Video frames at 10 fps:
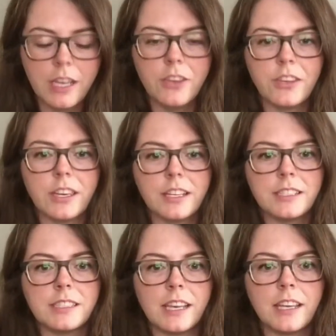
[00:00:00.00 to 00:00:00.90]
And you can kind of
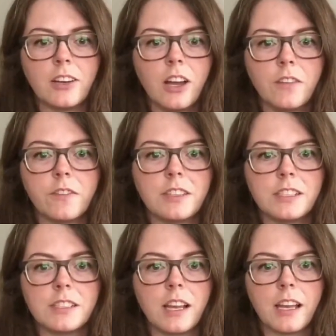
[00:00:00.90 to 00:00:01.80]
sand off the
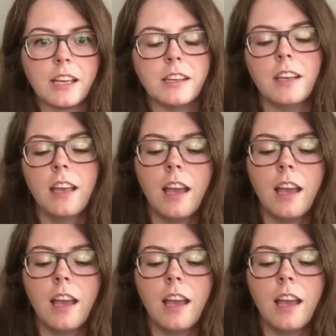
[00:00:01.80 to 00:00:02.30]
design.